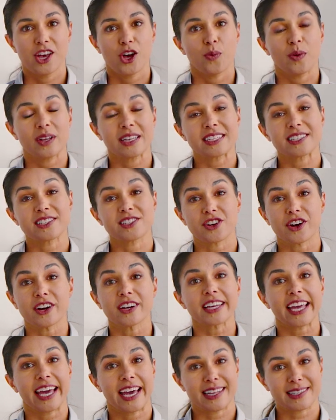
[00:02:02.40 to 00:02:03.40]
When the
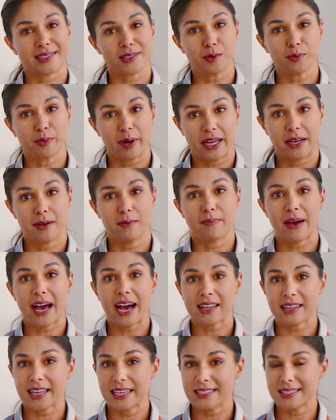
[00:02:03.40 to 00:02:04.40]
Start Cancel button
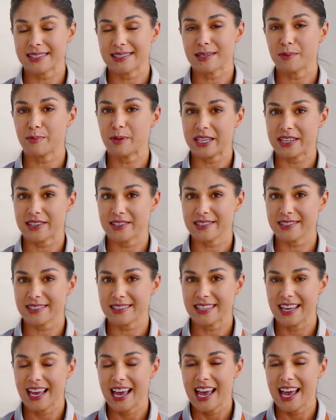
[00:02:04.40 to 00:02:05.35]
backlight disappears,